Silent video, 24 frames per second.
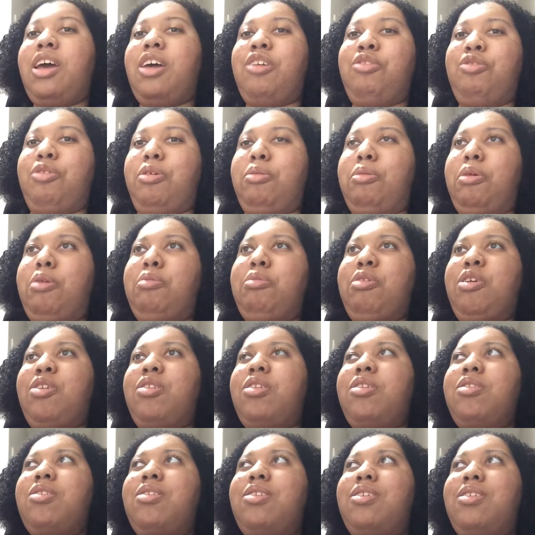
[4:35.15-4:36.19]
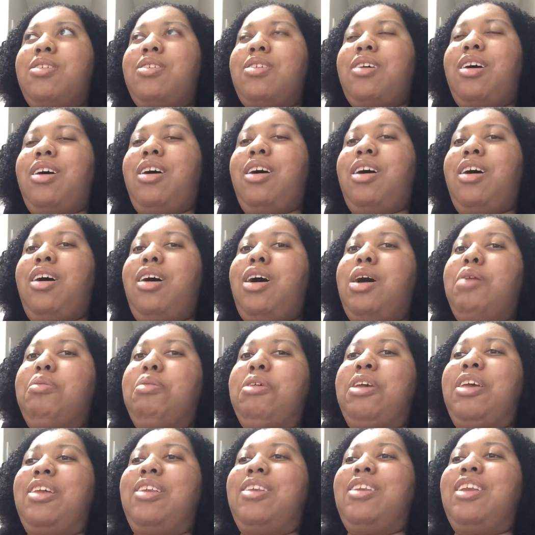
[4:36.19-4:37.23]
And remember, this is a
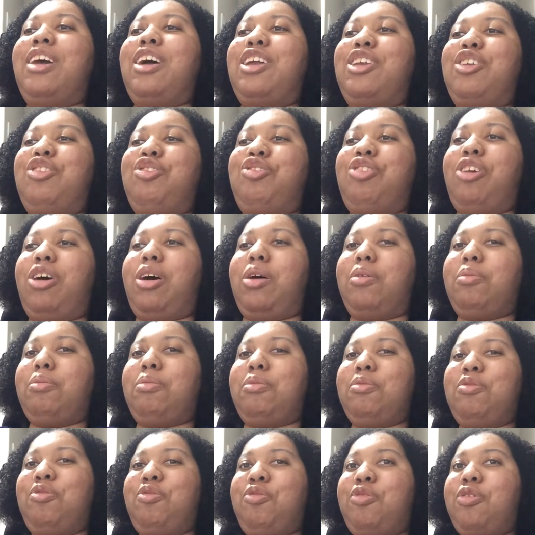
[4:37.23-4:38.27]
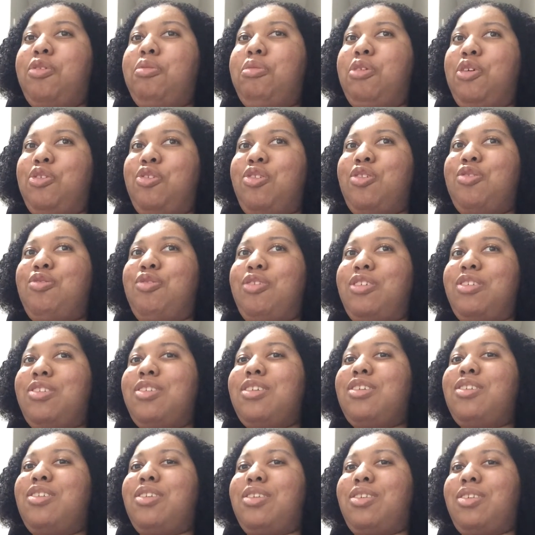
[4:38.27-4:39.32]
hobby, not a job. For most of us,
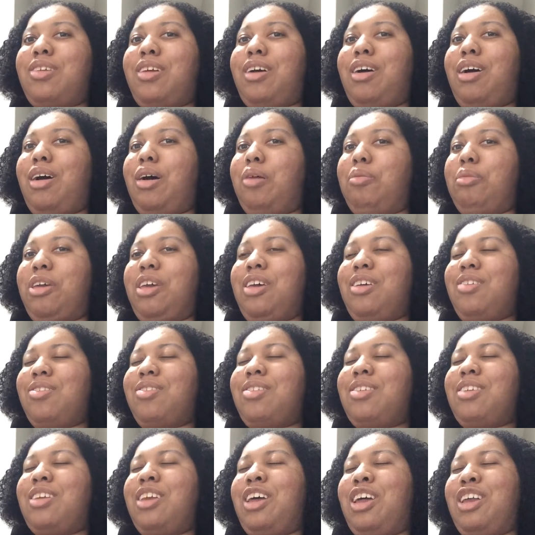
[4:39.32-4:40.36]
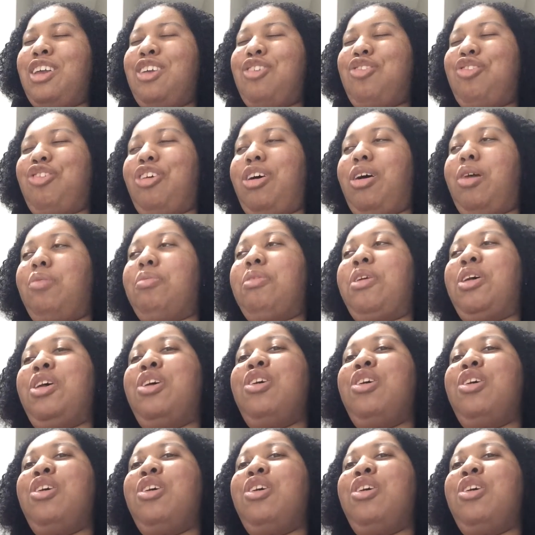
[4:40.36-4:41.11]
this is a hobby. It's not a job.